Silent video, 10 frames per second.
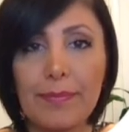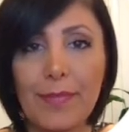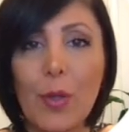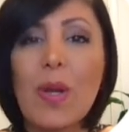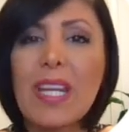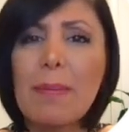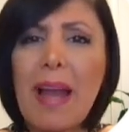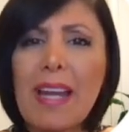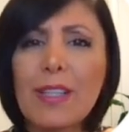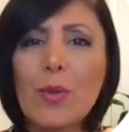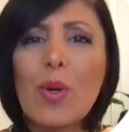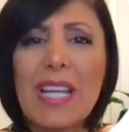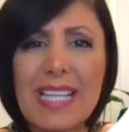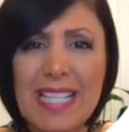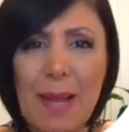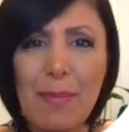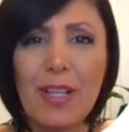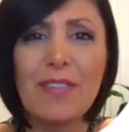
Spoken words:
Going back to our example of